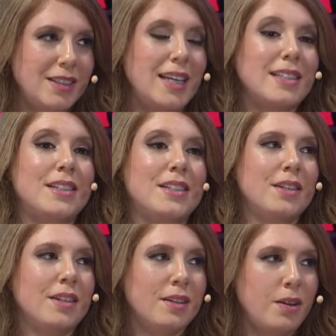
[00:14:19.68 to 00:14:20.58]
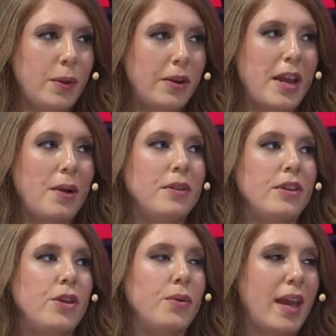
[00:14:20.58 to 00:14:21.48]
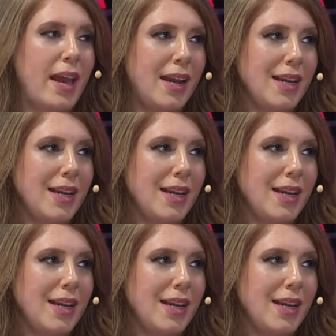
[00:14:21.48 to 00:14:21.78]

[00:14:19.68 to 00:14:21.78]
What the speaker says: Yes. We are now in the UK.